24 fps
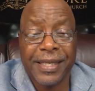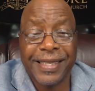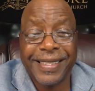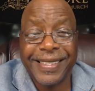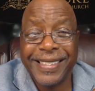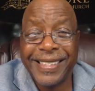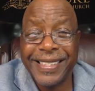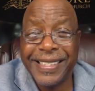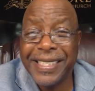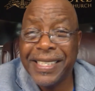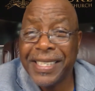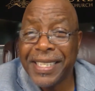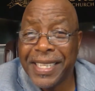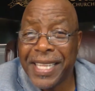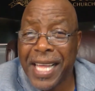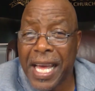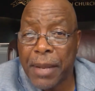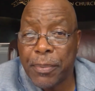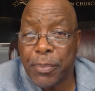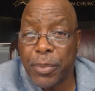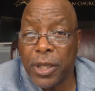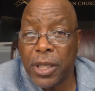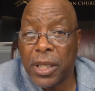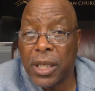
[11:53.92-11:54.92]
Could
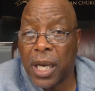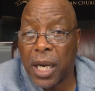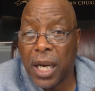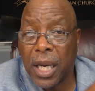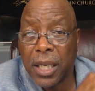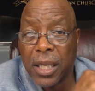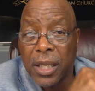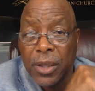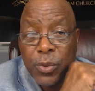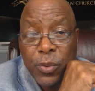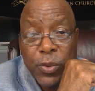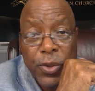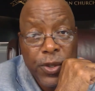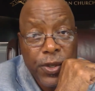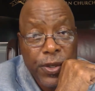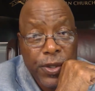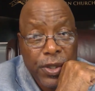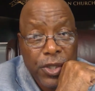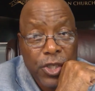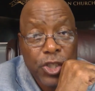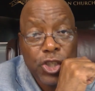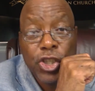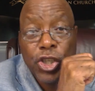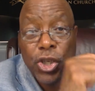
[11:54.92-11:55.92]
that be God at work?
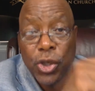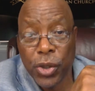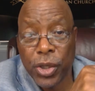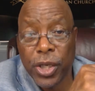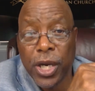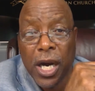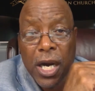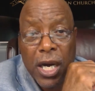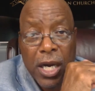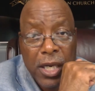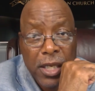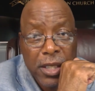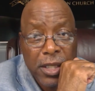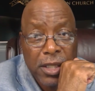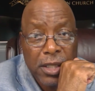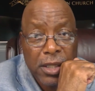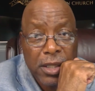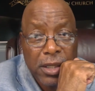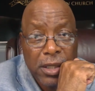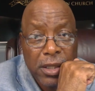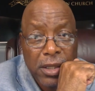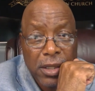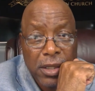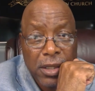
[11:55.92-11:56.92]
Your God,
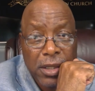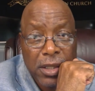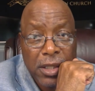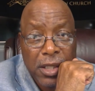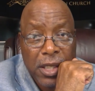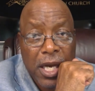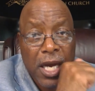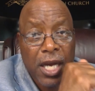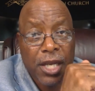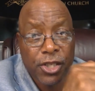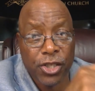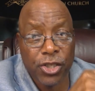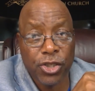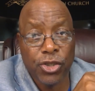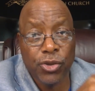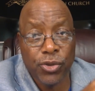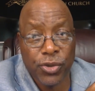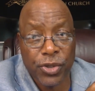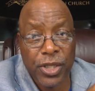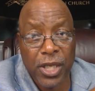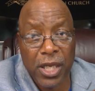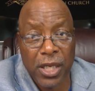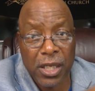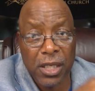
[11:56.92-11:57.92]
the God that you
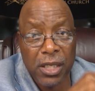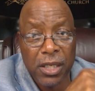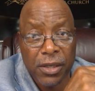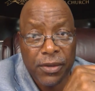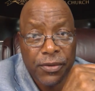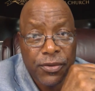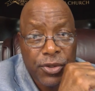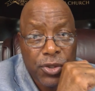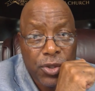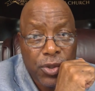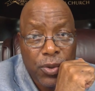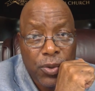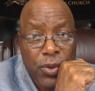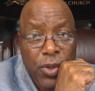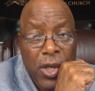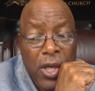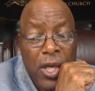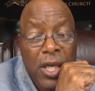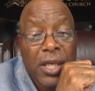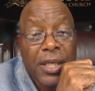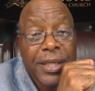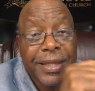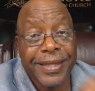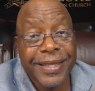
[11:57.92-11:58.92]
say loves you.
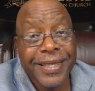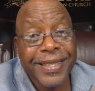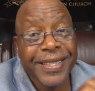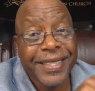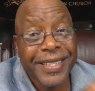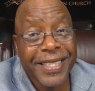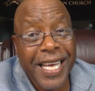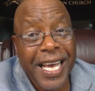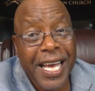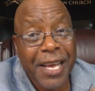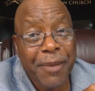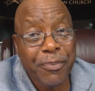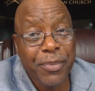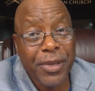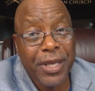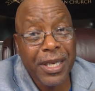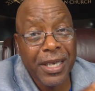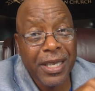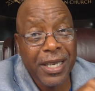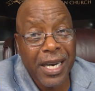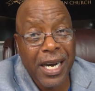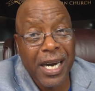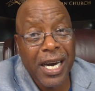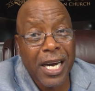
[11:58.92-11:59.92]
Could that be
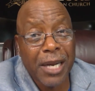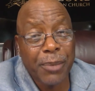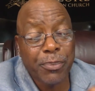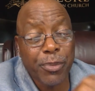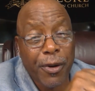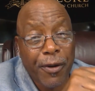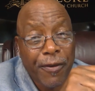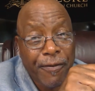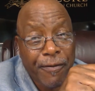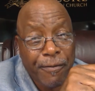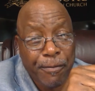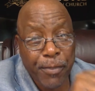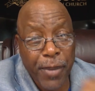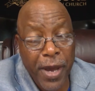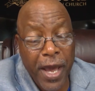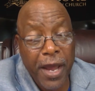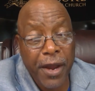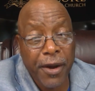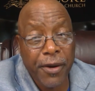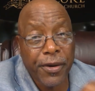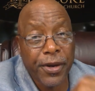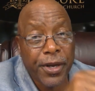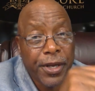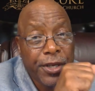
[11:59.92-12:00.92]
God
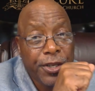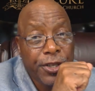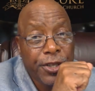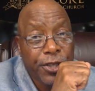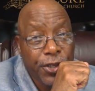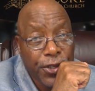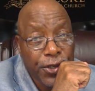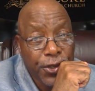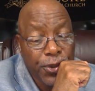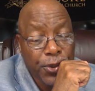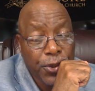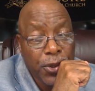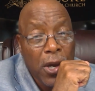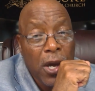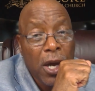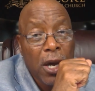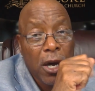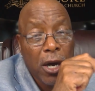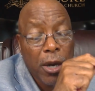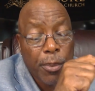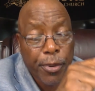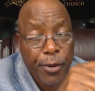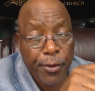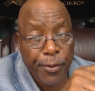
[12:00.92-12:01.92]
preparing you
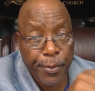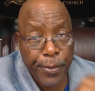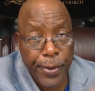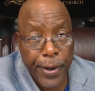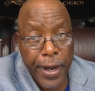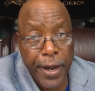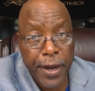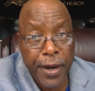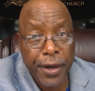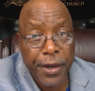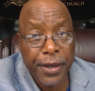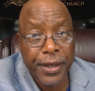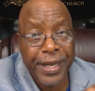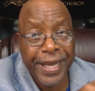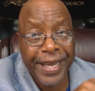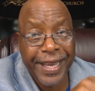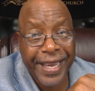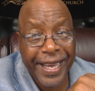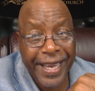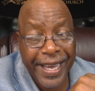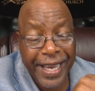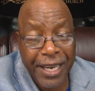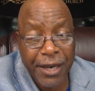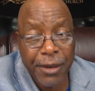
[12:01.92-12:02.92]
or preparing
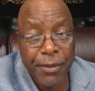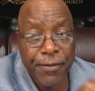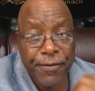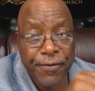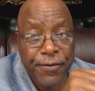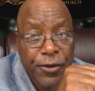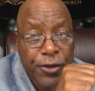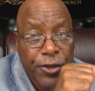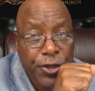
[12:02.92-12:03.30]
a help for